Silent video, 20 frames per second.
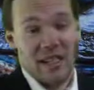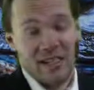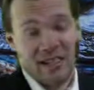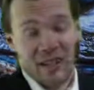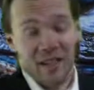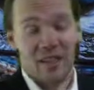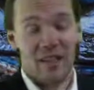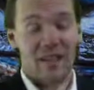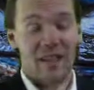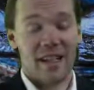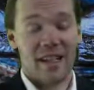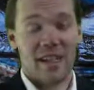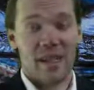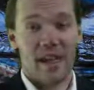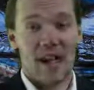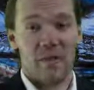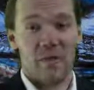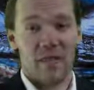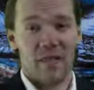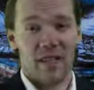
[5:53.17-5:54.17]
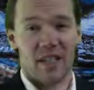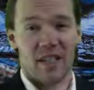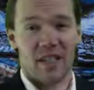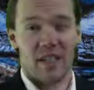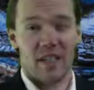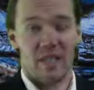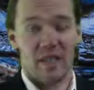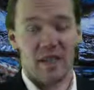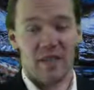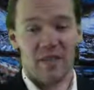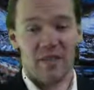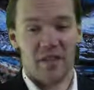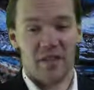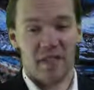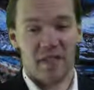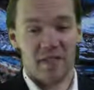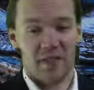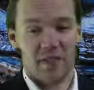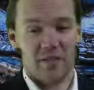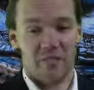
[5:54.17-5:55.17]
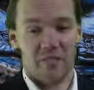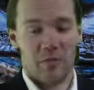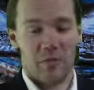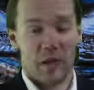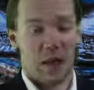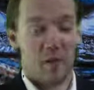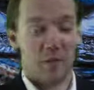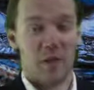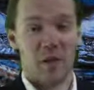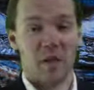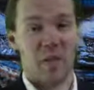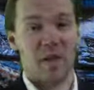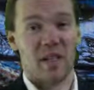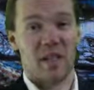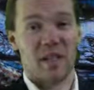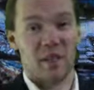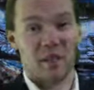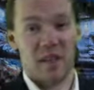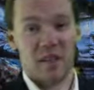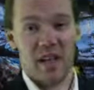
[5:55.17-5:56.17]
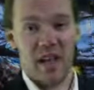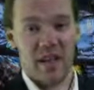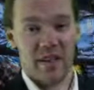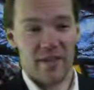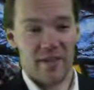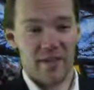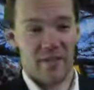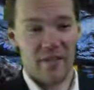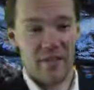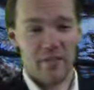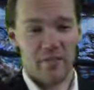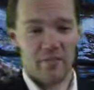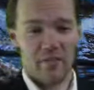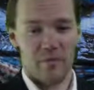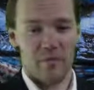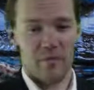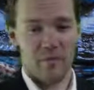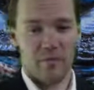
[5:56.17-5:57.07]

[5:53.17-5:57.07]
clearly a camera isn't going to be used to club somebody over the head or